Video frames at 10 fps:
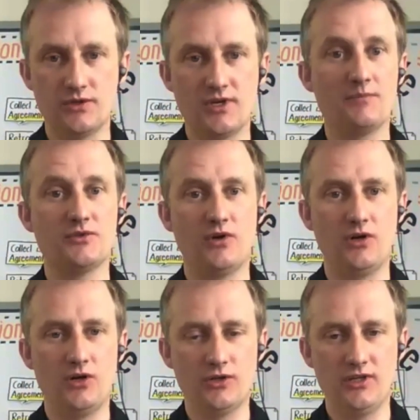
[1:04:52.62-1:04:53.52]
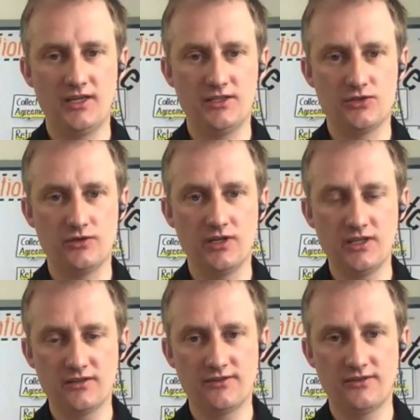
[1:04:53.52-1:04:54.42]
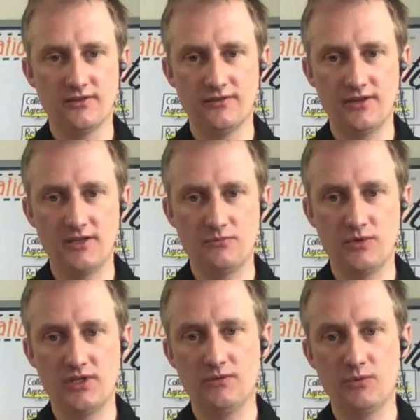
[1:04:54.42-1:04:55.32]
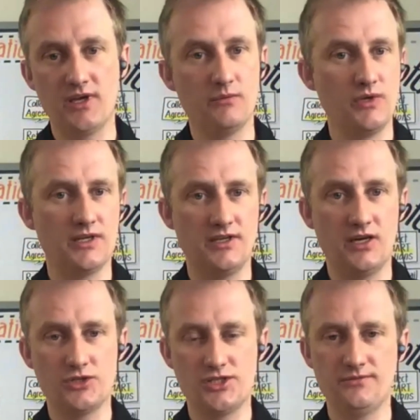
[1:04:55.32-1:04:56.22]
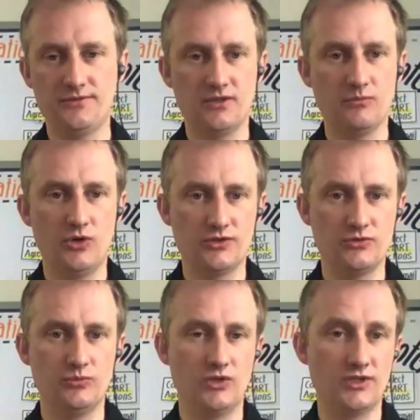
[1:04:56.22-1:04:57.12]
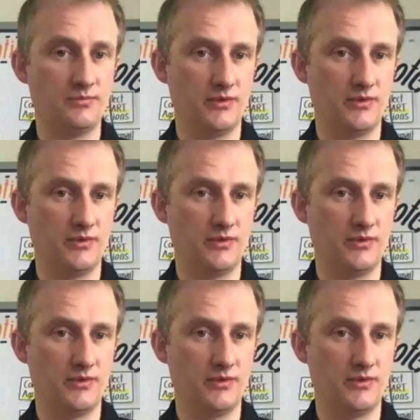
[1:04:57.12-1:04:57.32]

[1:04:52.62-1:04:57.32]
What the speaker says: to our online trainings that we are now shifting more towards